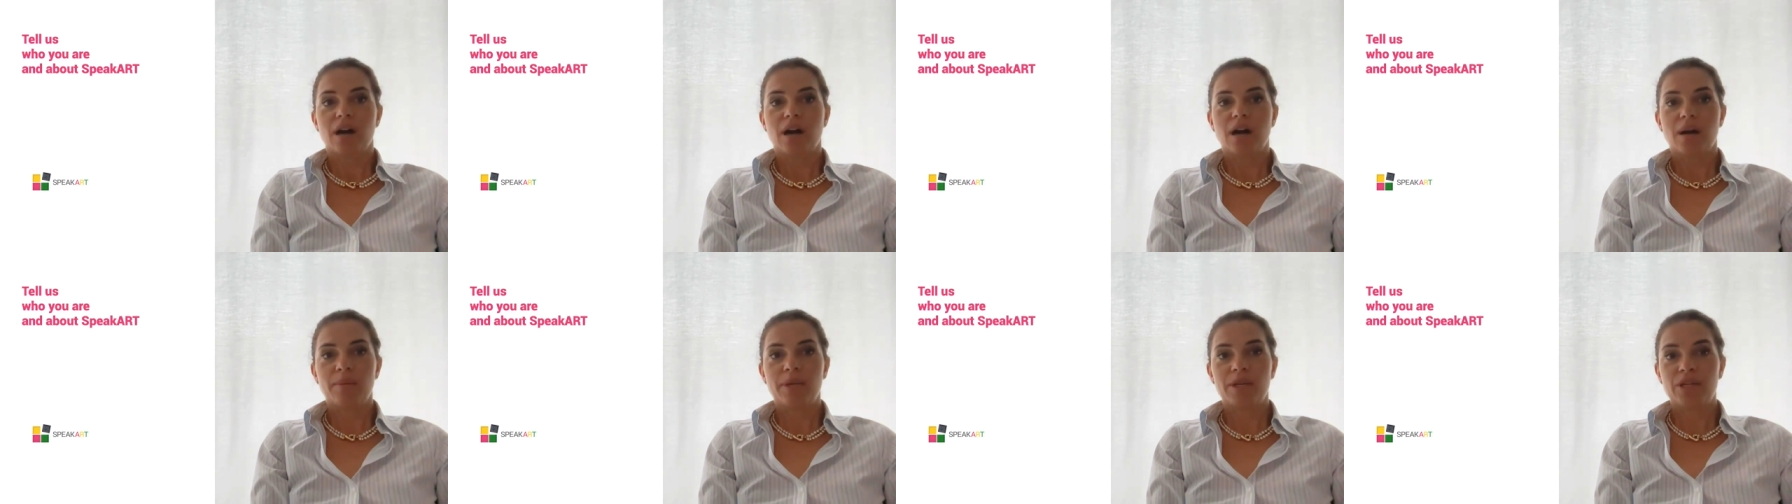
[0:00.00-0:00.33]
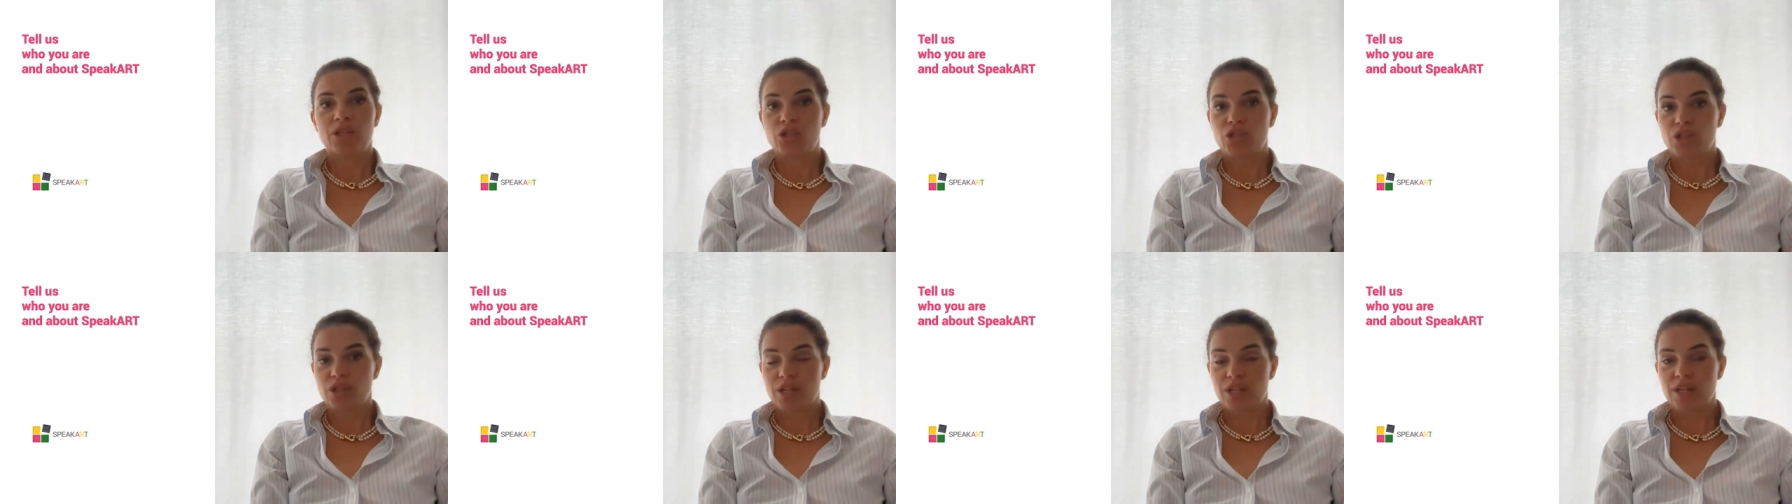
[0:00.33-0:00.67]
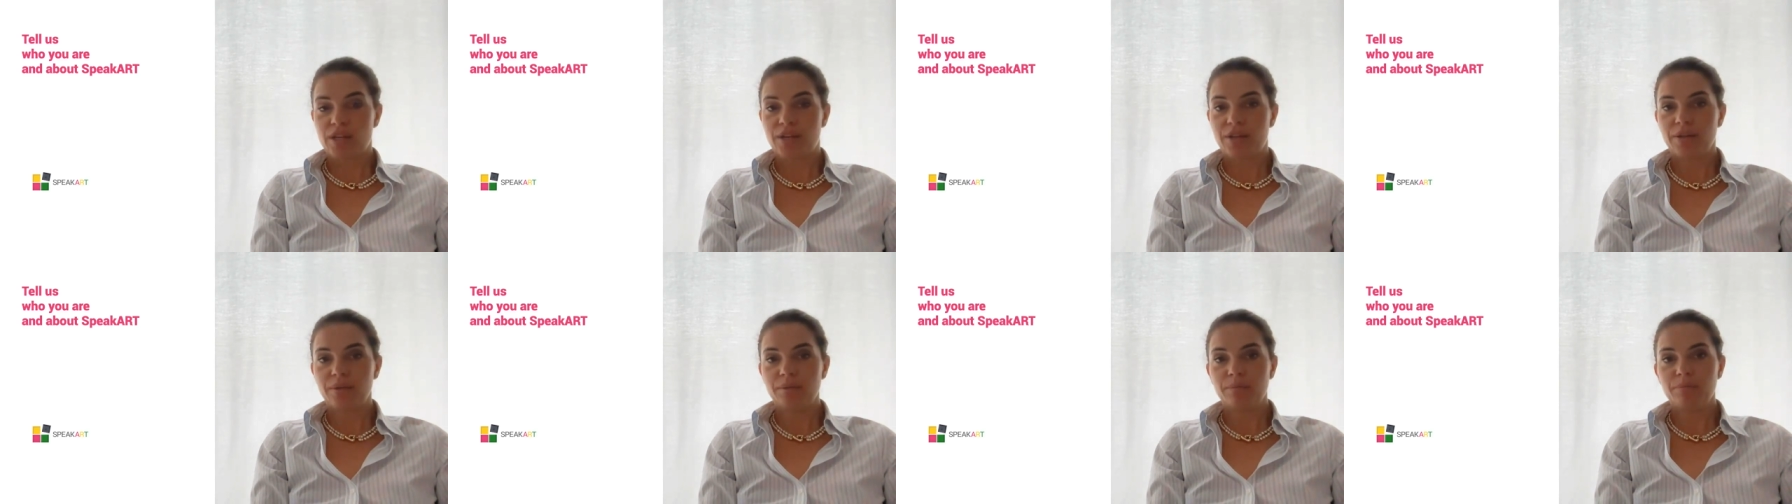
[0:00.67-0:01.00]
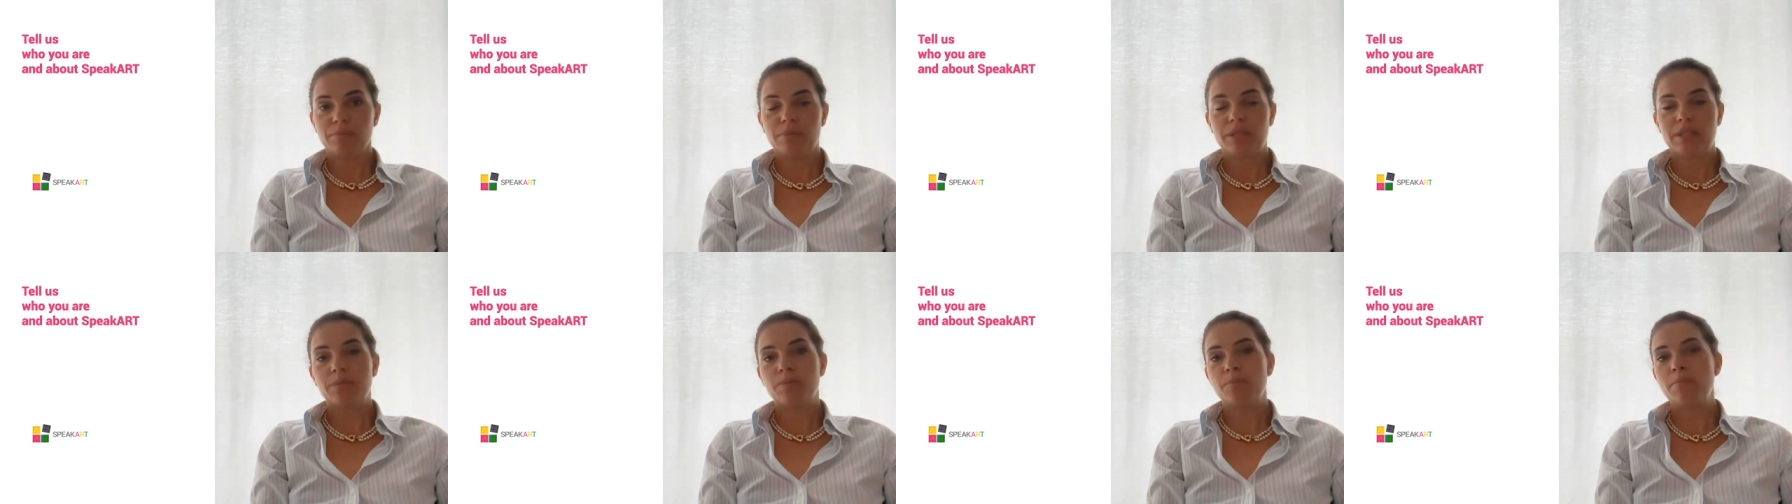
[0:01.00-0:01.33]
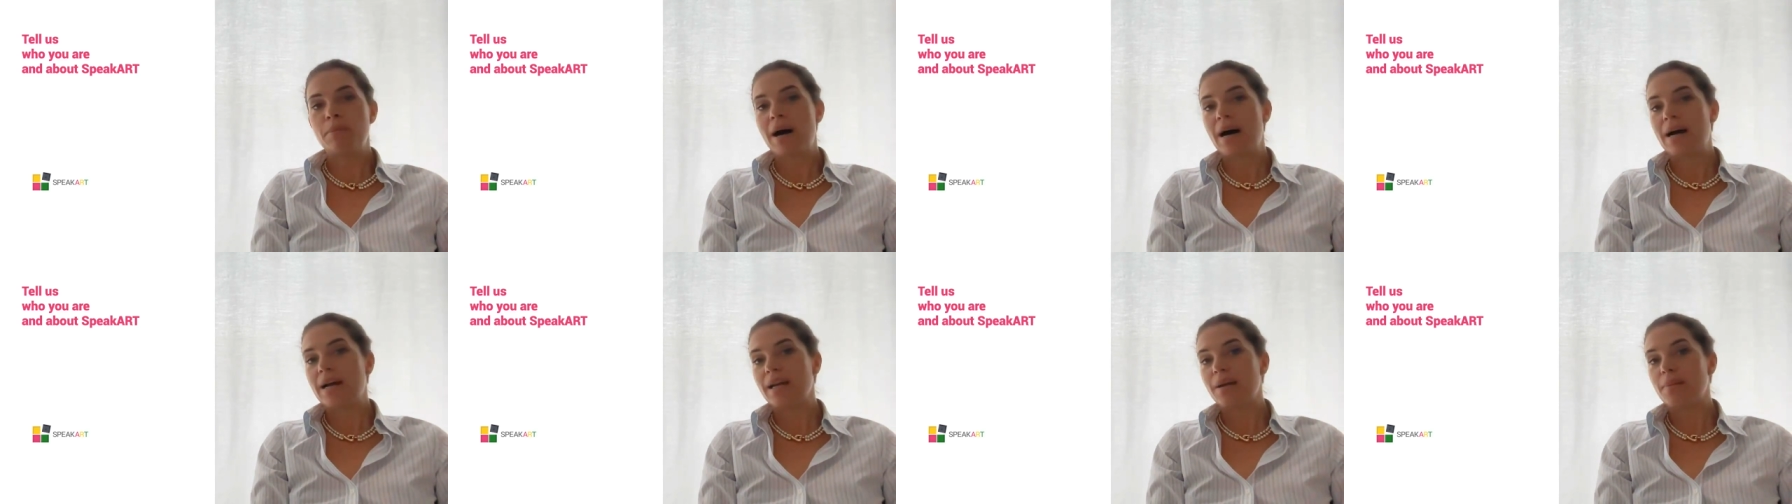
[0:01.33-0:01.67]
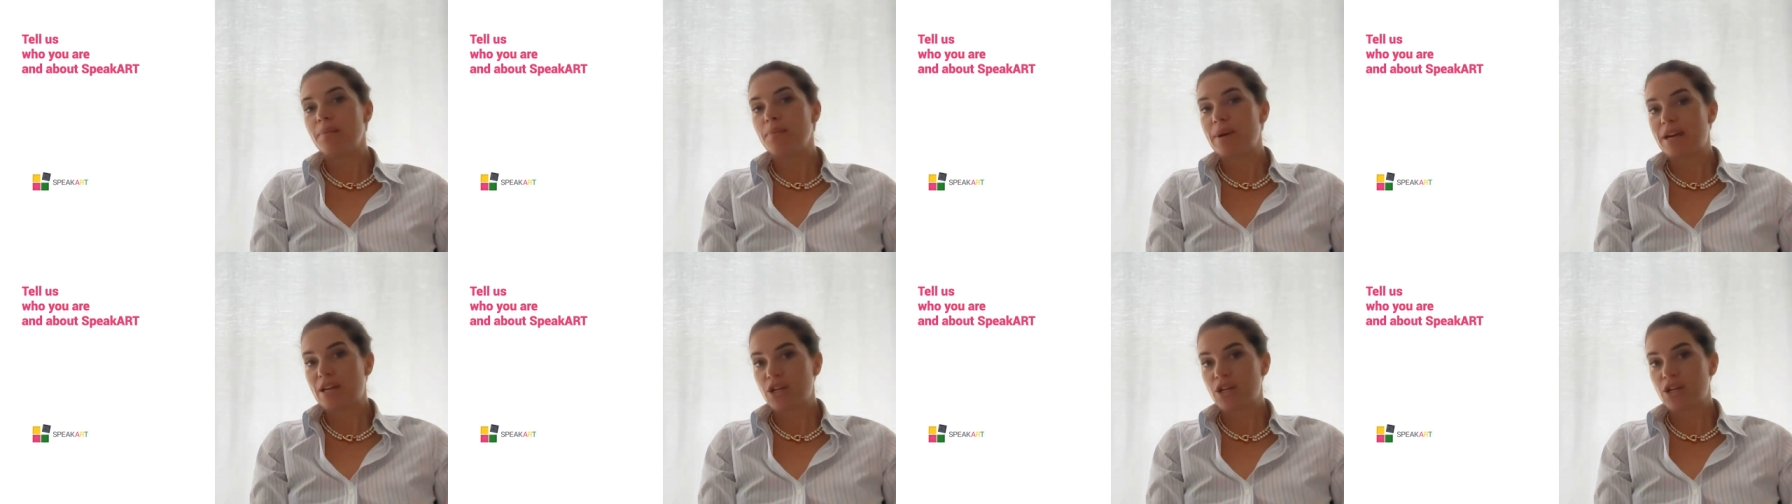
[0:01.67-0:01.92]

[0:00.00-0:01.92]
I'm an engineer, but my